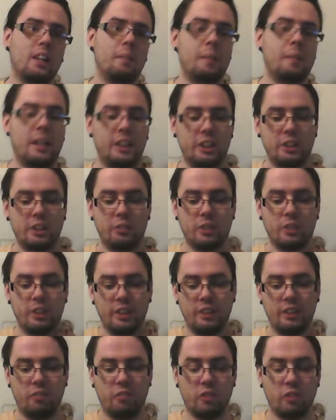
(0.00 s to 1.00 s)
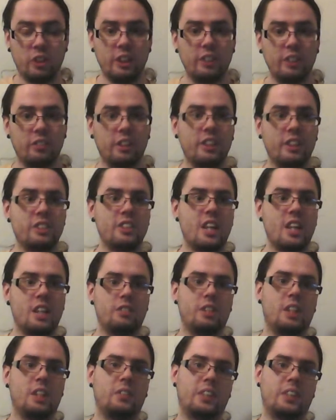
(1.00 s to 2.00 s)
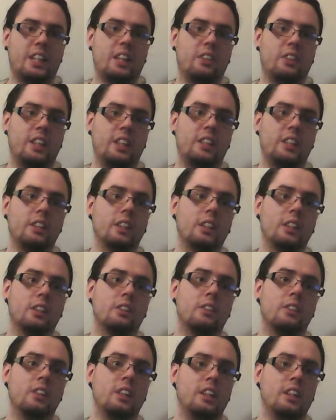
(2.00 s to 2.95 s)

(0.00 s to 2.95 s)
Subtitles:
I'm actually really satisfied with how they glow.